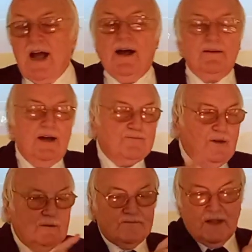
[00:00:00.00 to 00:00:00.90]

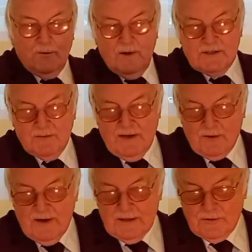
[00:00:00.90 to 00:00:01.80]
I went to my
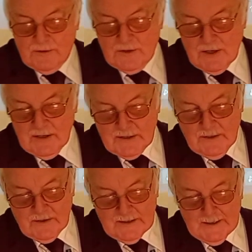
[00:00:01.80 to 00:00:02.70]
granddaughter's house the
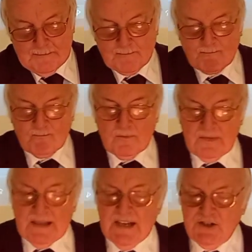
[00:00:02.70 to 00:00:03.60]
other day,
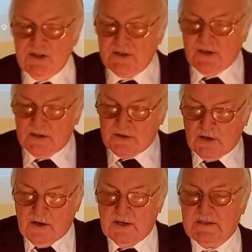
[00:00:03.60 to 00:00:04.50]
and she's got
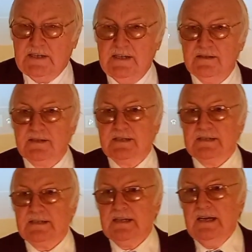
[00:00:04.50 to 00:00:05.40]
cockatiels in
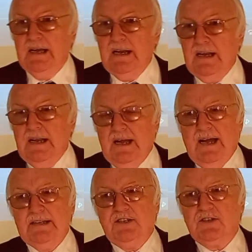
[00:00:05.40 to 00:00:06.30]
it,
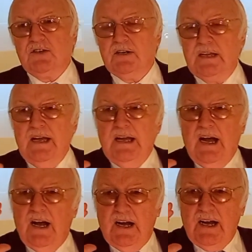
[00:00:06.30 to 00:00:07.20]
and she's got
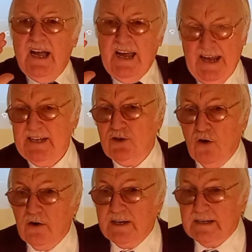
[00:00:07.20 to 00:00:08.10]
a
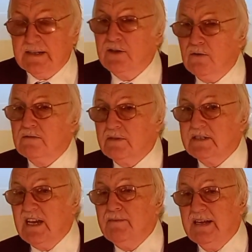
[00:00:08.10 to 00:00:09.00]
hedgehog in it. You don't
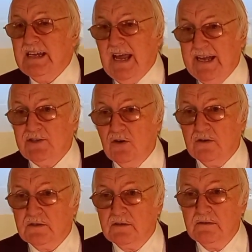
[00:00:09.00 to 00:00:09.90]
see many hedgehogs.